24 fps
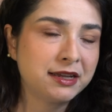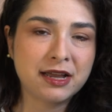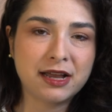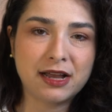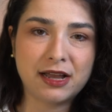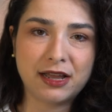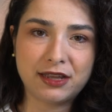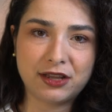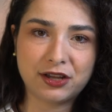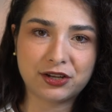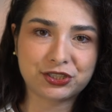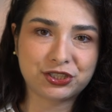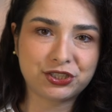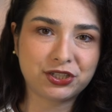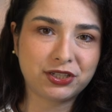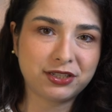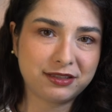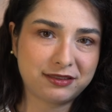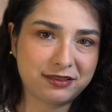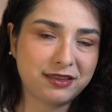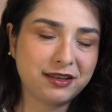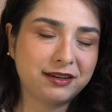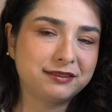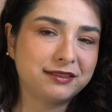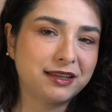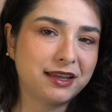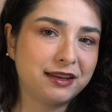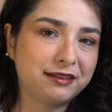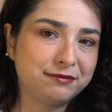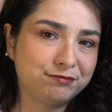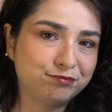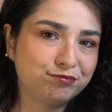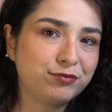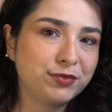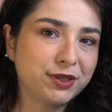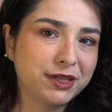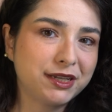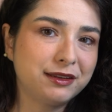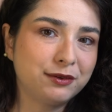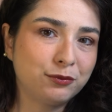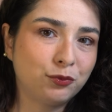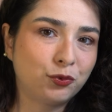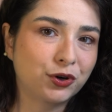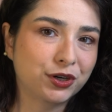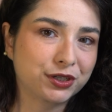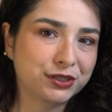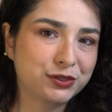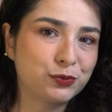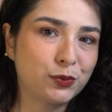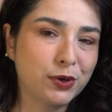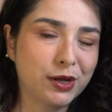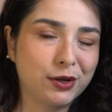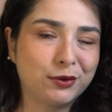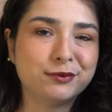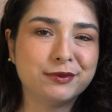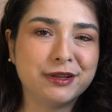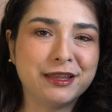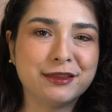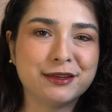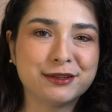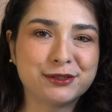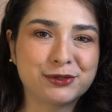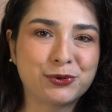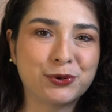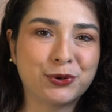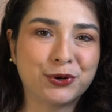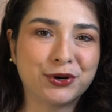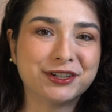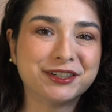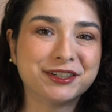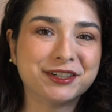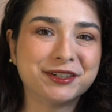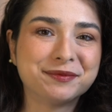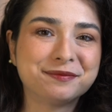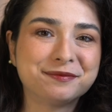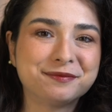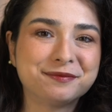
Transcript: I actually think that it works well in this corner.